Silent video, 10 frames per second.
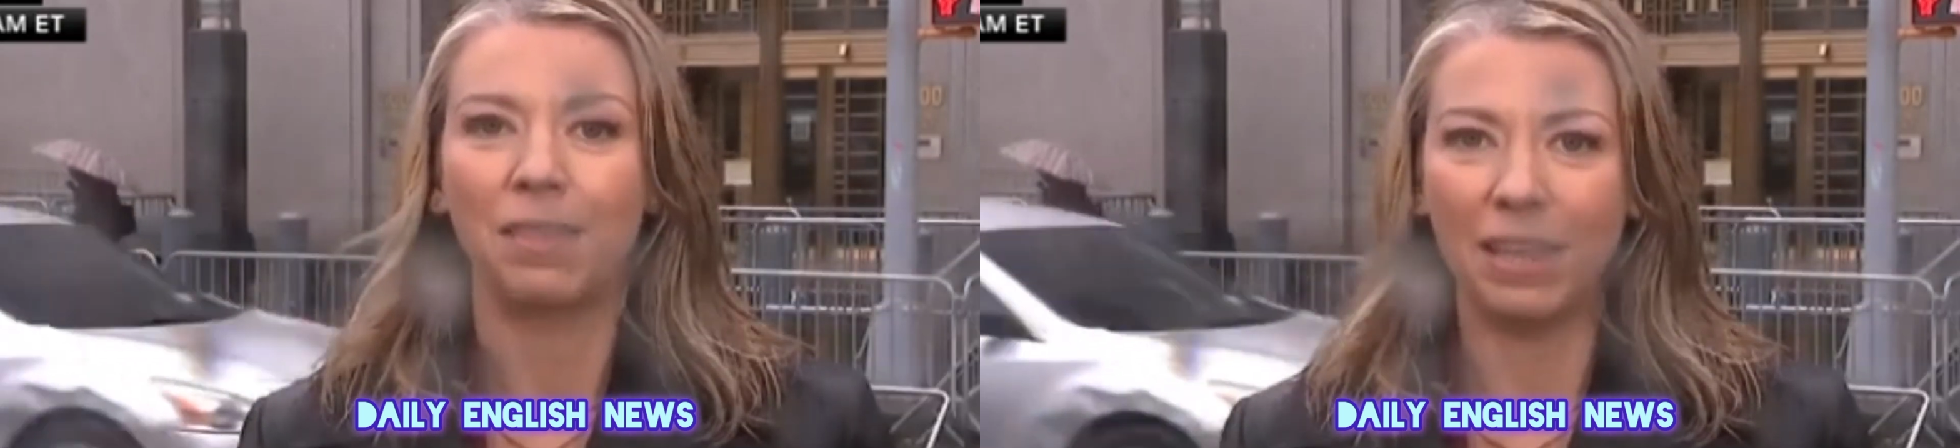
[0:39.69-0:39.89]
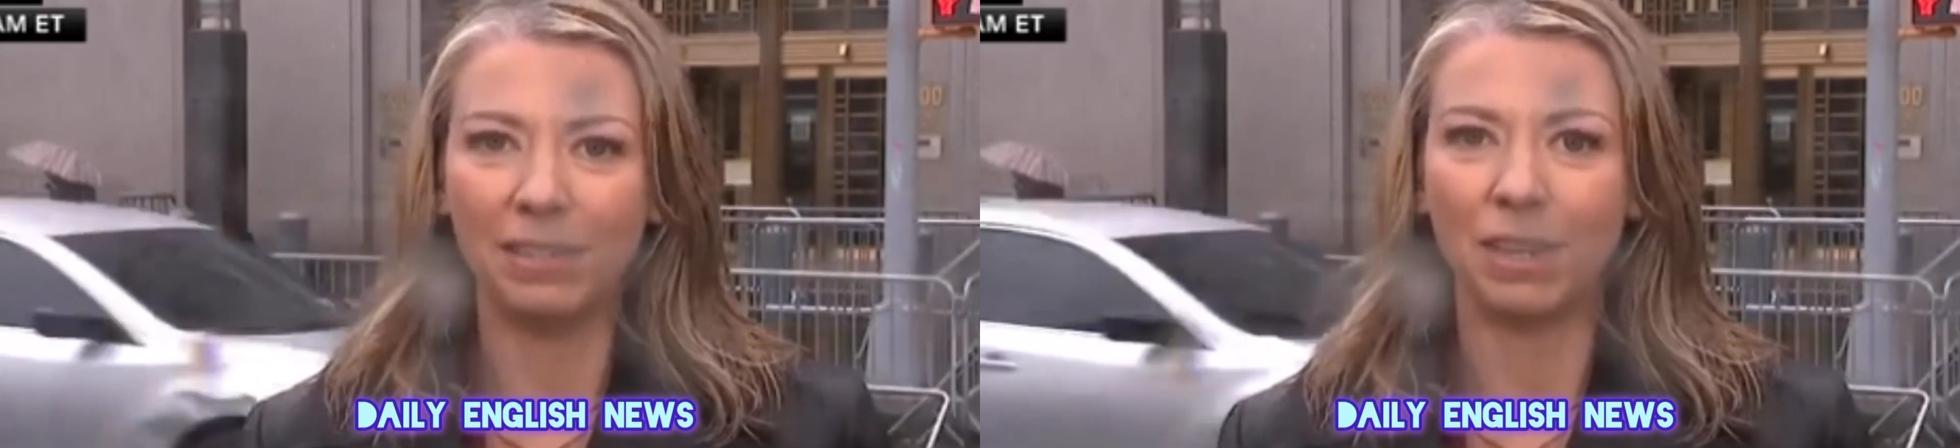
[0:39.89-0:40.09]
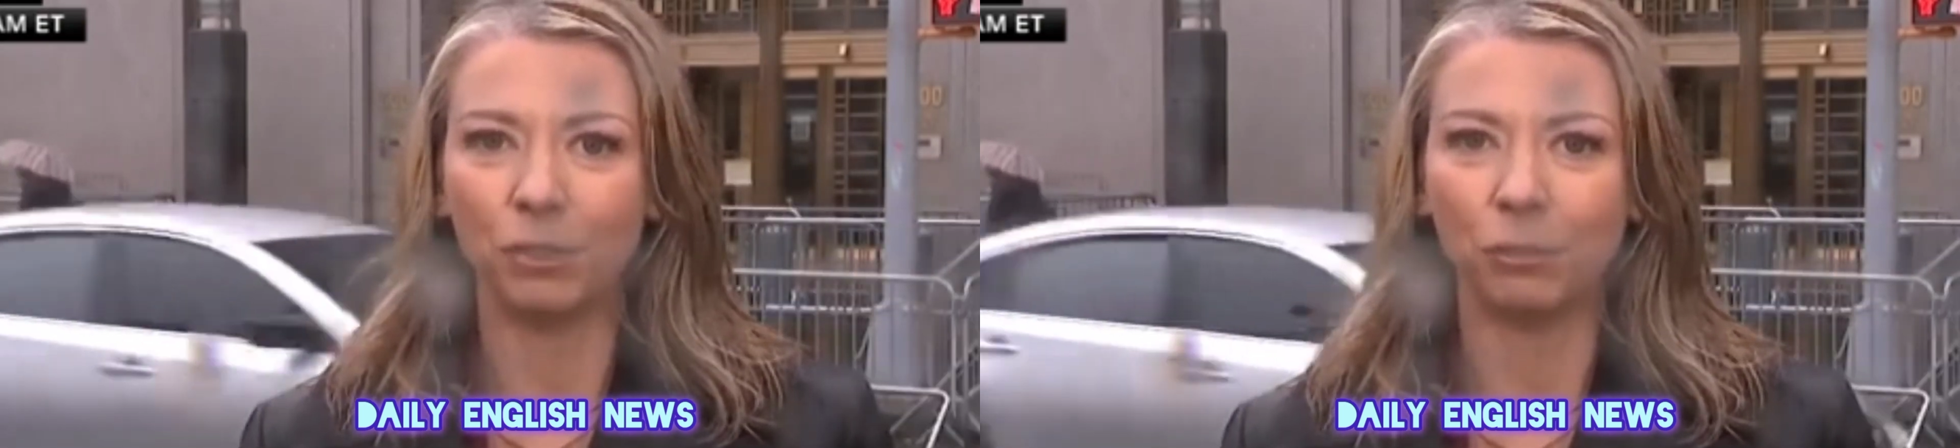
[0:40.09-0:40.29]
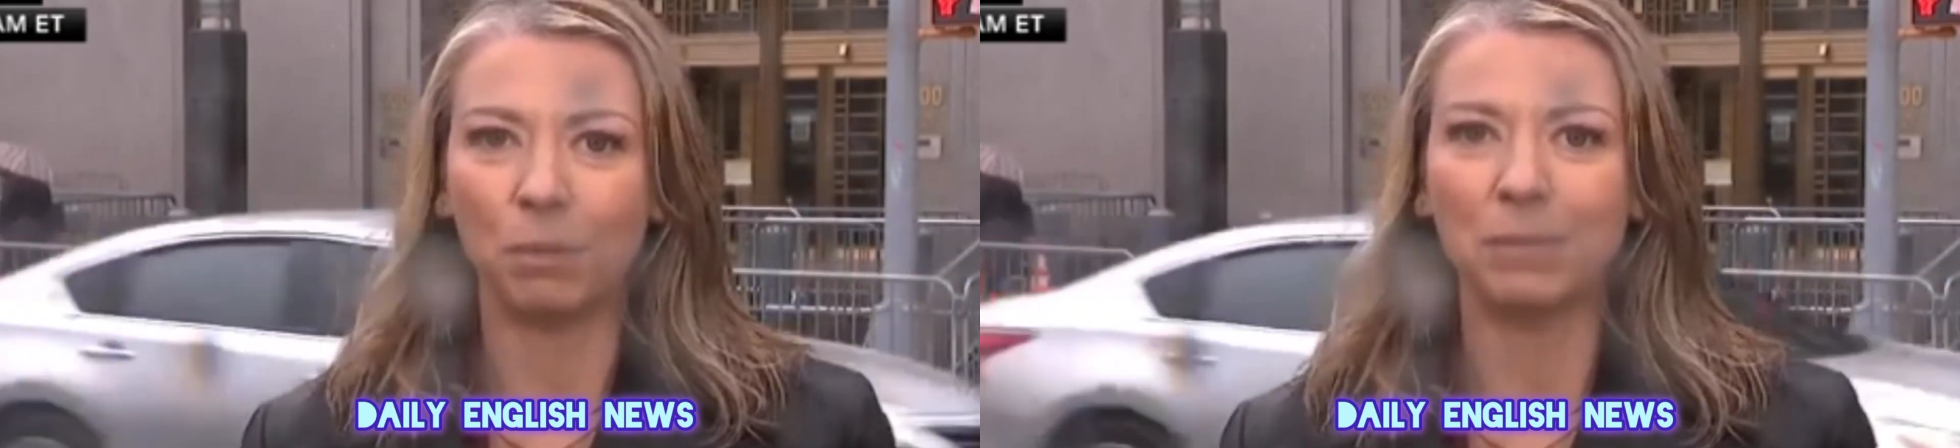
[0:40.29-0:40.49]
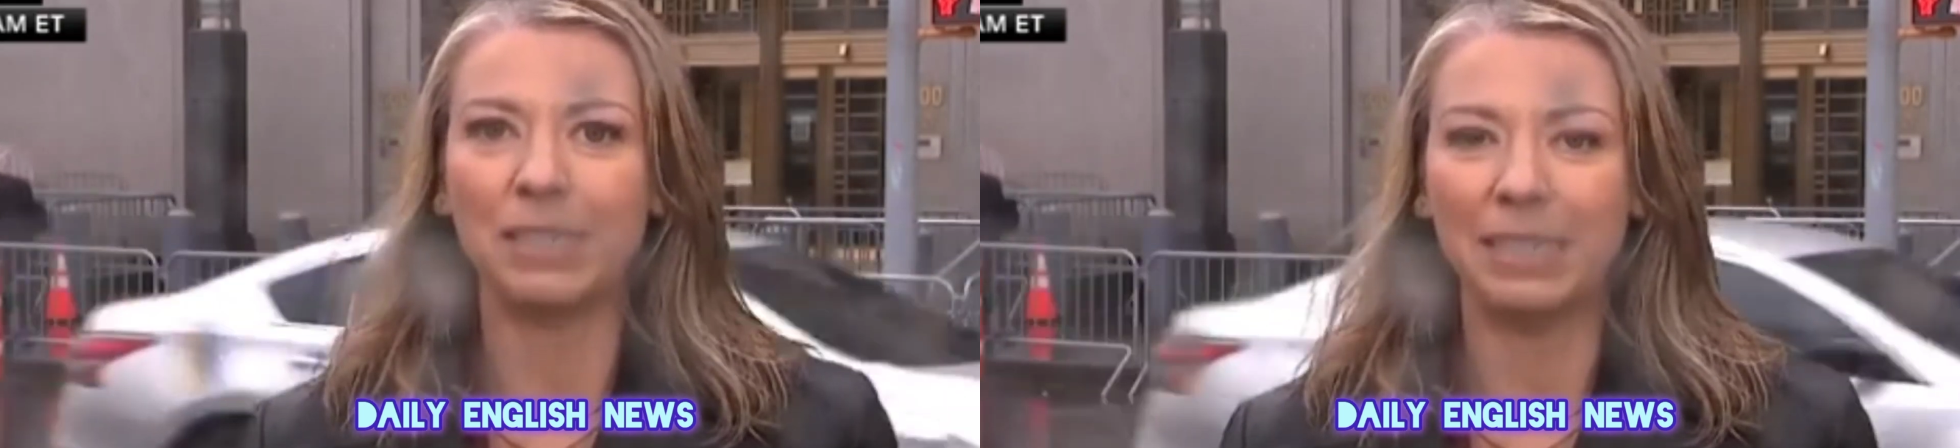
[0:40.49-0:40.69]
Then Donald
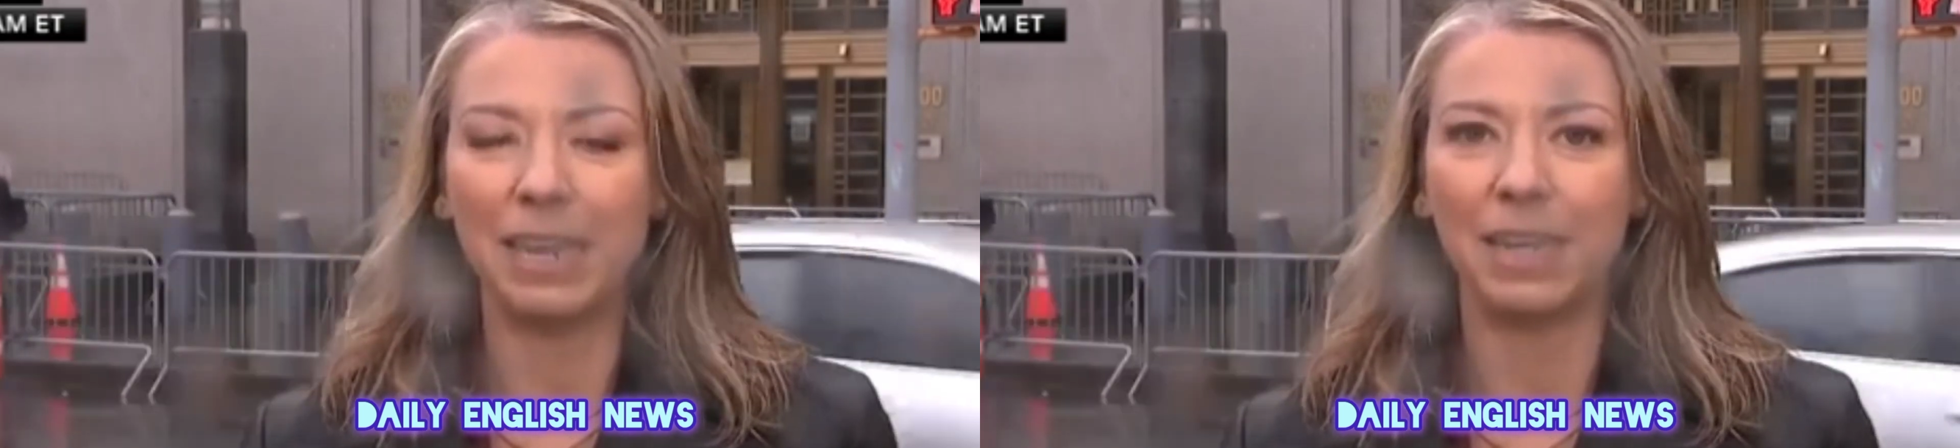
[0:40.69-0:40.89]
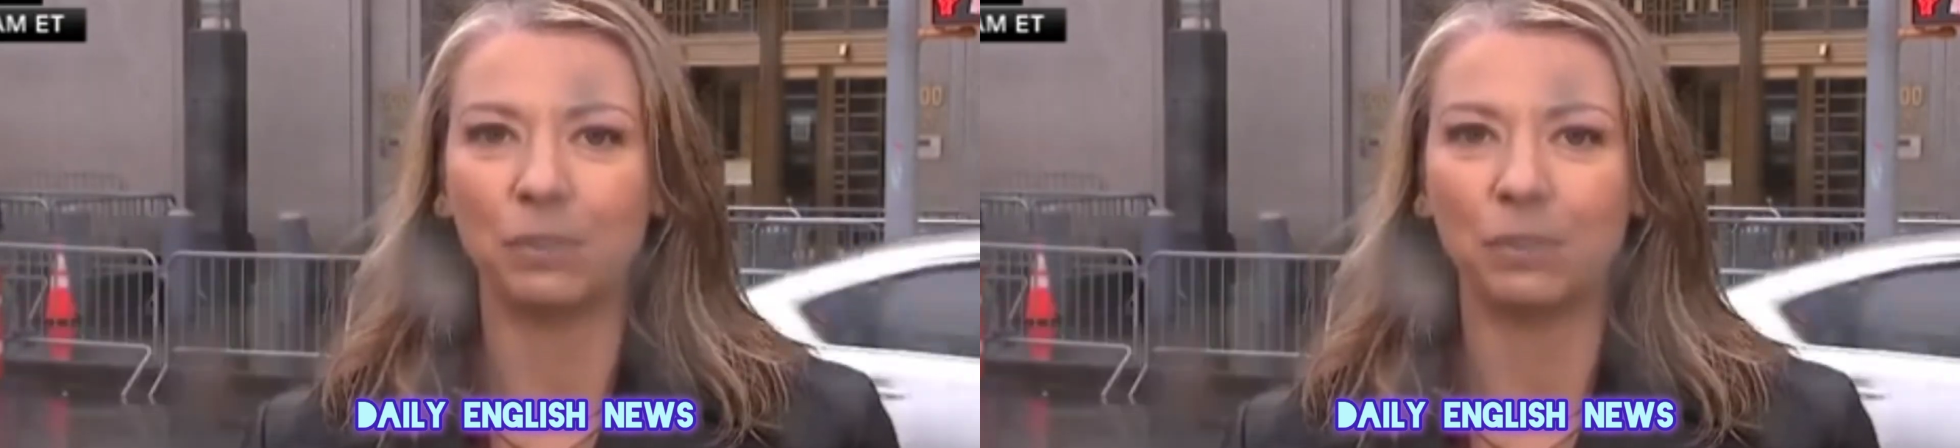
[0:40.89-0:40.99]
Trump did